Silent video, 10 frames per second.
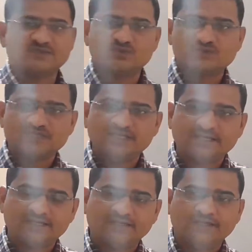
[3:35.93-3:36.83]
So see
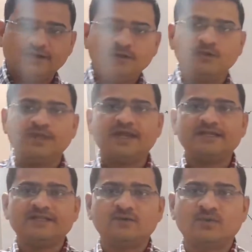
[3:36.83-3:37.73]
here, look
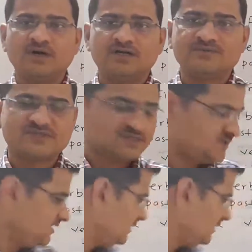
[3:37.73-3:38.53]
at the verbs.